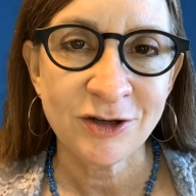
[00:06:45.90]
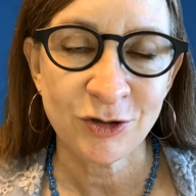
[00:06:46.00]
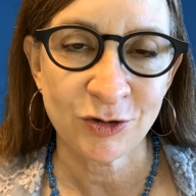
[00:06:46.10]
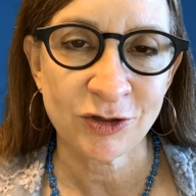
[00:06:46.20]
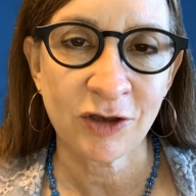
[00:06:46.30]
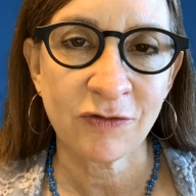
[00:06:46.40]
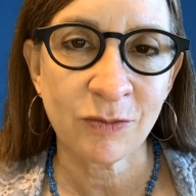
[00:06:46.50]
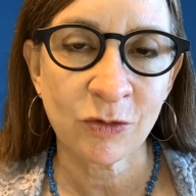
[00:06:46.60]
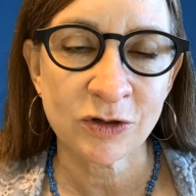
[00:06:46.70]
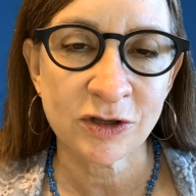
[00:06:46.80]
to yourself
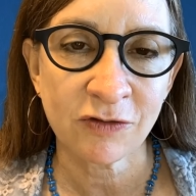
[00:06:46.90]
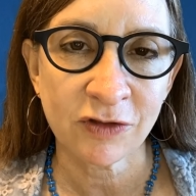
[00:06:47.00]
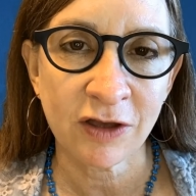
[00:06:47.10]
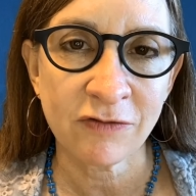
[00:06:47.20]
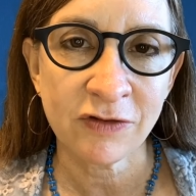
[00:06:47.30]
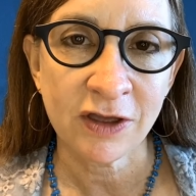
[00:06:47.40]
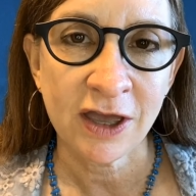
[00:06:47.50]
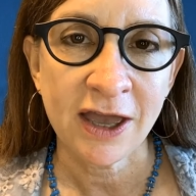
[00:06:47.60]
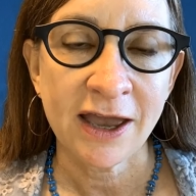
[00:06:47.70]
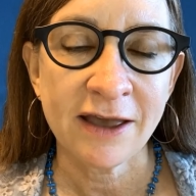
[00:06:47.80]
and more self-love.
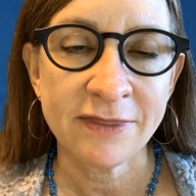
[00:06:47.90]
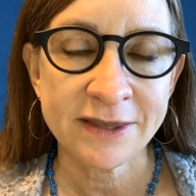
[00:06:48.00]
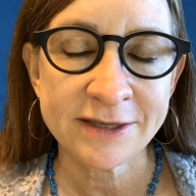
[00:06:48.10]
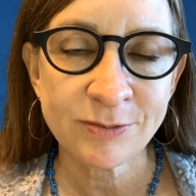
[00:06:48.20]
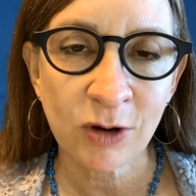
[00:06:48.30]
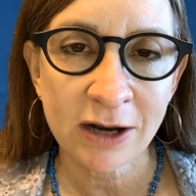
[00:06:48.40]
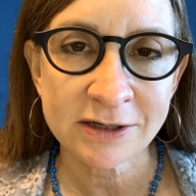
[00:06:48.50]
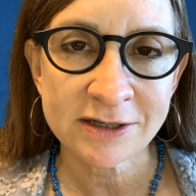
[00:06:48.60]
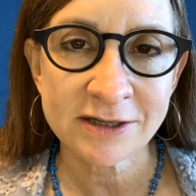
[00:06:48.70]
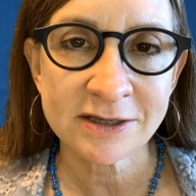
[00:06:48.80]
And these
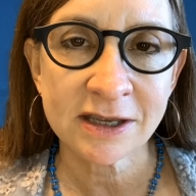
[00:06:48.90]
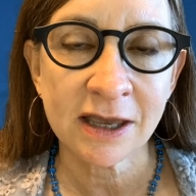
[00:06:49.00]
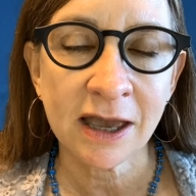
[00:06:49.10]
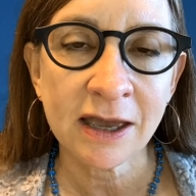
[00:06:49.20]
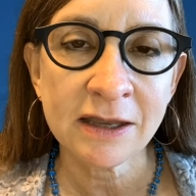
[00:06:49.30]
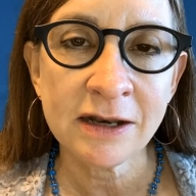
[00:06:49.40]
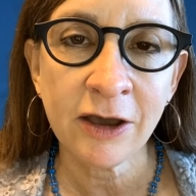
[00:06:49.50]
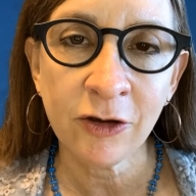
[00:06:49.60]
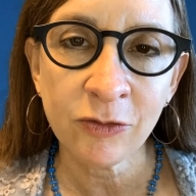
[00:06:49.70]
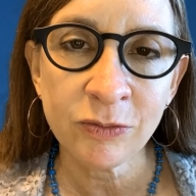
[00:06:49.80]
practices can
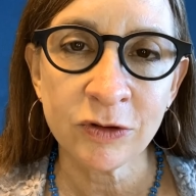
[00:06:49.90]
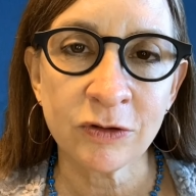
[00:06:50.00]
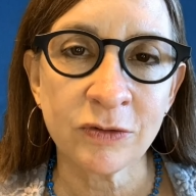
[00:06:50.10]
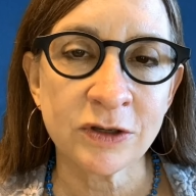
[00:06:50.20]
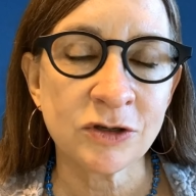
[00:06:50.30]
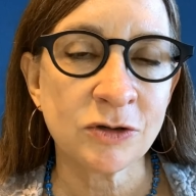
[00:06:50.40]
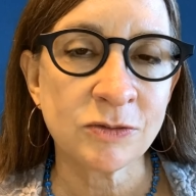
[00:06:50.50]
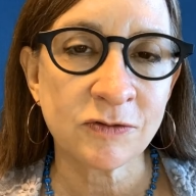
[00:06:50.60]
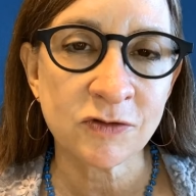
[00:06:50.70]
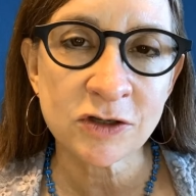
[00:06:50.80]
help you in
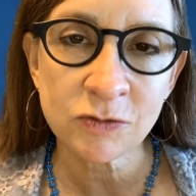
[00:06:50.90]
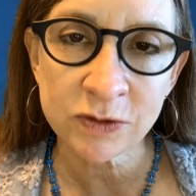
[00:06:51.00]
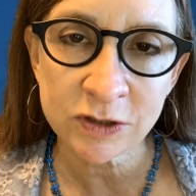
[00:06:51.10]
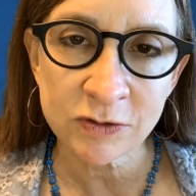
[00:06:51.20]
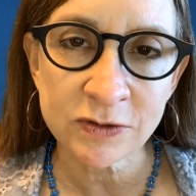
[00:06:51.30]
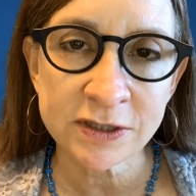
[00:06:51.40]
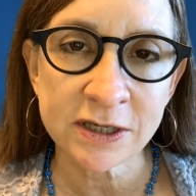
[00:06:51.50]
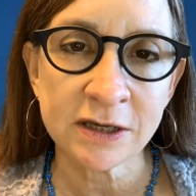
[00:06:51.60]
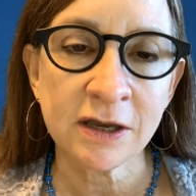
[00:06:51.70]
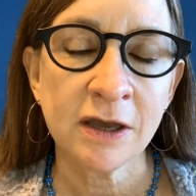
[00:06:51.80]
terms of just
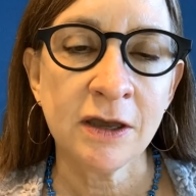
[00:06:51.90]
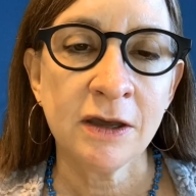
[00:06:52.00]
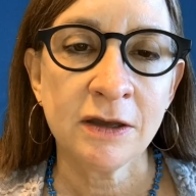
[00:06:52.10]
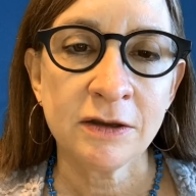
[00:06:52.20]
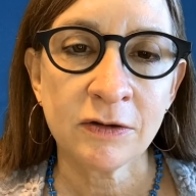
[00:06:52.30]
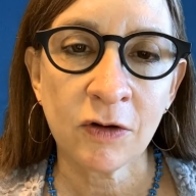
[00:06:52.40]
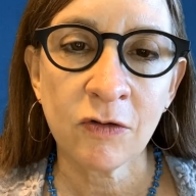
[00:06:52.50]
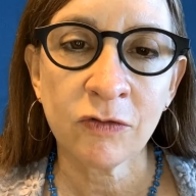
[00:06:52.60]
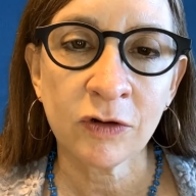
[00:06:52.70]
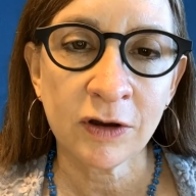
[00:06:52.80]
reducing your
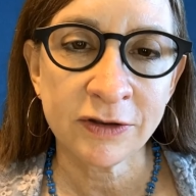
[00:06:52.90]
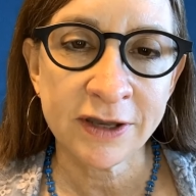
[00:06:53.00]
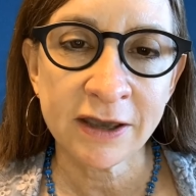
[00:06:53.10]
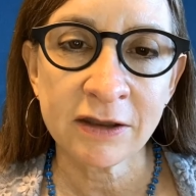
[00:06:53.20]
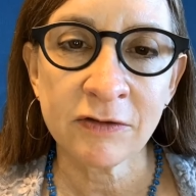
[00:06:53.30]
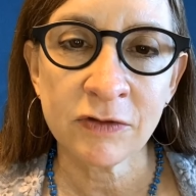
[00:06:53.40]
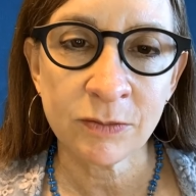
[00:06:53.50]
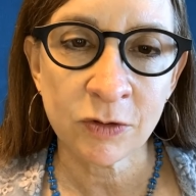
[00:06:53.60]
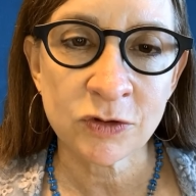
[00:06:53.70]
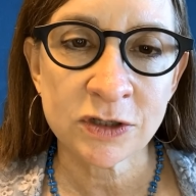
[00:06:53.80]
overall negative
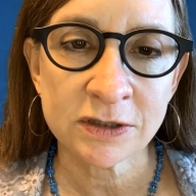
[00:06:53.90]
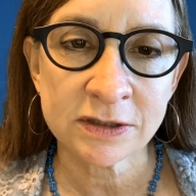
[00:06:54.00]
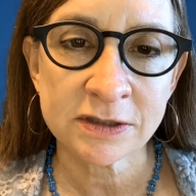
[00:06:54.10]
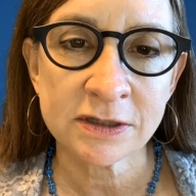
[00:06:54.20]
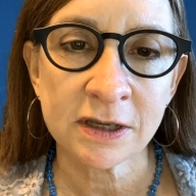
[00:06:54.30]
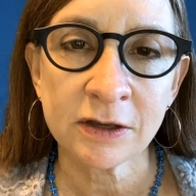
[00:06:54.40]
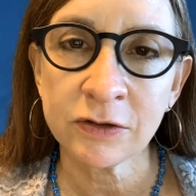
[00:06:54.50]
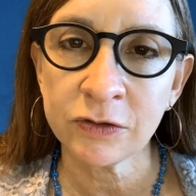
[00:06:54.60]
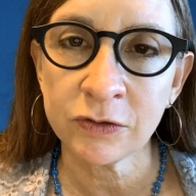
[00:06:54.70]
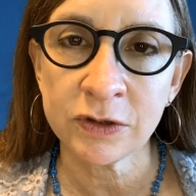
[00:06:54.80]
emotions,
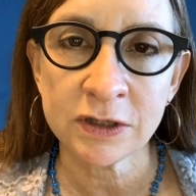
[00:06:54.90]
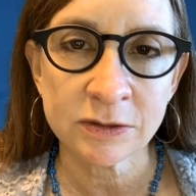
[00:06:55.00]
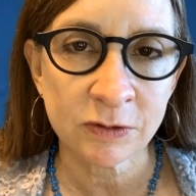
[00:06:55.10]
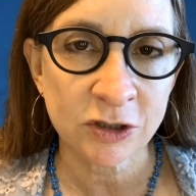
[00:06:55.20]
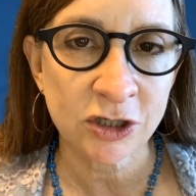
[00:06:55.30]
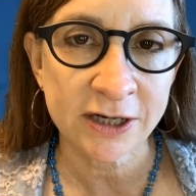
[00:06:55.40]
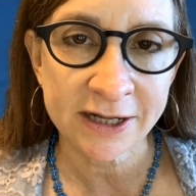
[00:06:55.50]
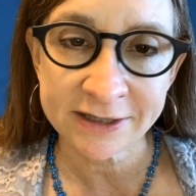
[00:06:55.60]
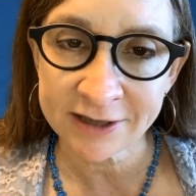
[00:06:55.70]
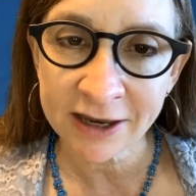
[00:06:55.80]
including depression and
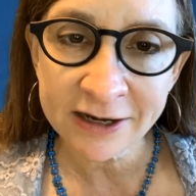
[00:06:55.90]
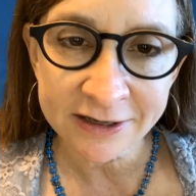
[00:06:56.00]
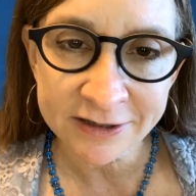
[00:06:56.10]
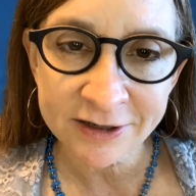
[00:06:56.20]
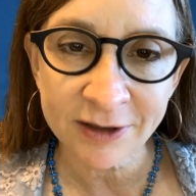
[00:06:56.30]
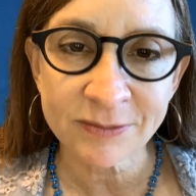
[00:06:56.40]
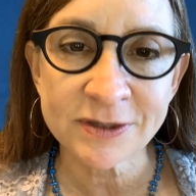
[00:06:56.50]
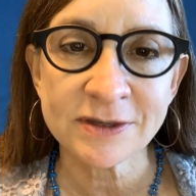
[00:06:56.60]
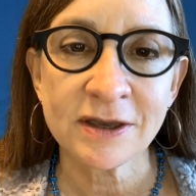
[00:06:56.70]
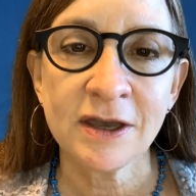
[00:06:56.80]
anxiety at
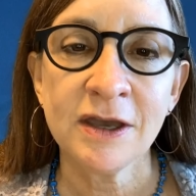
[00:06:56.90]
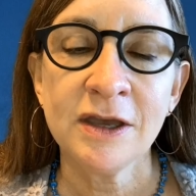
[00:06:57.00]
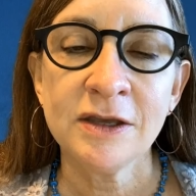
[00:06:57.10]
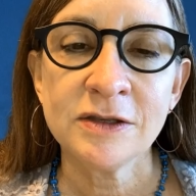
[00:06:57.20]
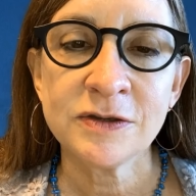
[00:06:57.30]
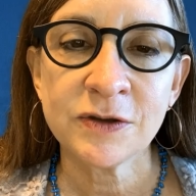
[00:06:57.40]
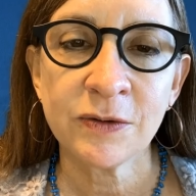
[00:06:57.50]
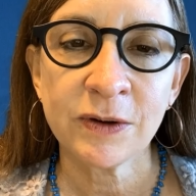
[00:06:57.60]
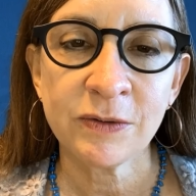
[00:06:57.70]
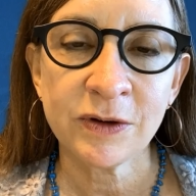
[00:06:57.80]
times.
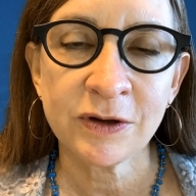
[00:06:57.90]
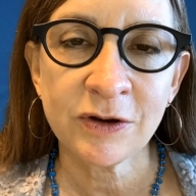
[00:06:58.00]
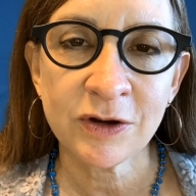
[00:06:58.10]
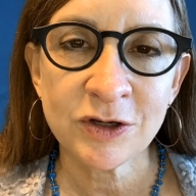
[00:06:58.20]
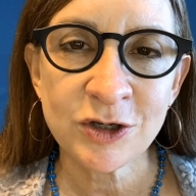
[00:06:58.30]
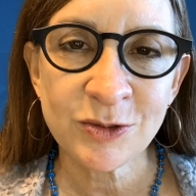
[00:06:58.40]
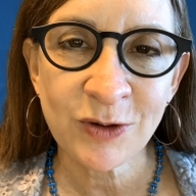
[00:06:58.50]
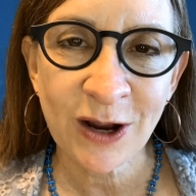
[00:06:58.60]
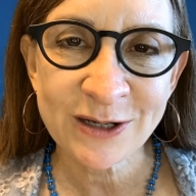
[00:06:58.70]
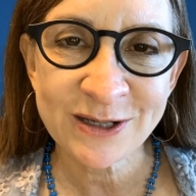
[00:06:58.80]
So I would encourage you to
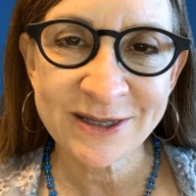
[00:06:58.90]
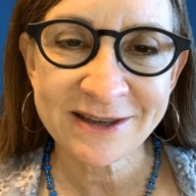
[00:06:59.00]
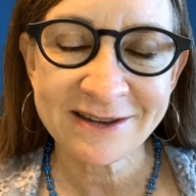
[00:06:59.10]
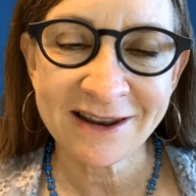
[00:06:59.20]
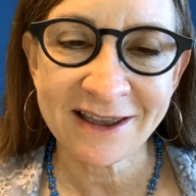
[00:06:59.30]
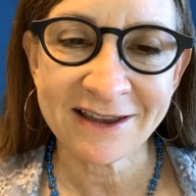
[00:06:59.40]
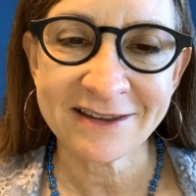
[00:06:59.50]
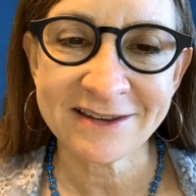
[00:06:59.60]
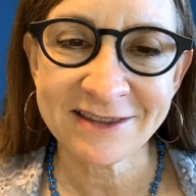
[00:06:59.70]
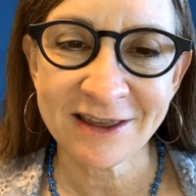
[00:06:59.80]
practice it,
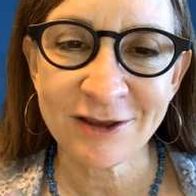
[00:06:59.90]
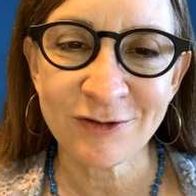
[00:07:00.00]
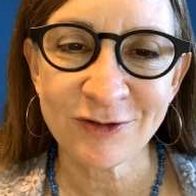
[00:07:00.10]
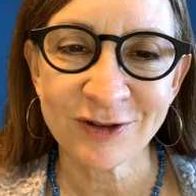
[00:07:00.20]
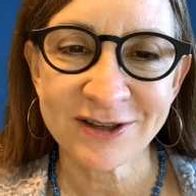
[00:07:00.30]
and thank you for